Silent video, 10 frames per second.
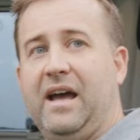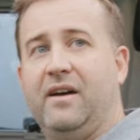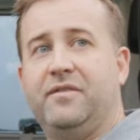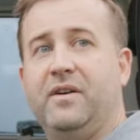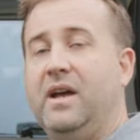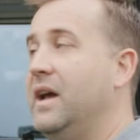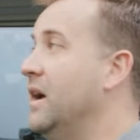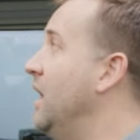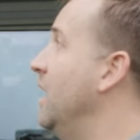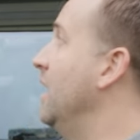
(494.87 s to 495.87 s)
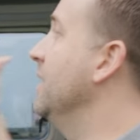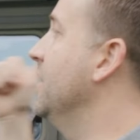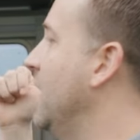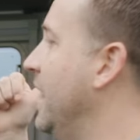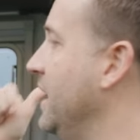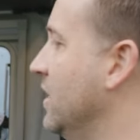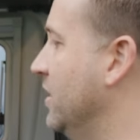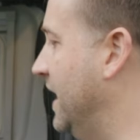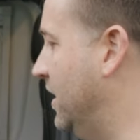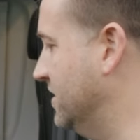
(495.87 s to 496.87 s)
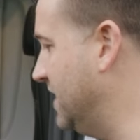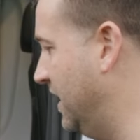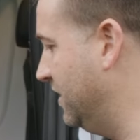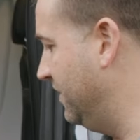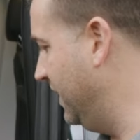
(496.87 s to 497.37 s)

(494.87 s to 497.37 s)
have the lighting on the outside of the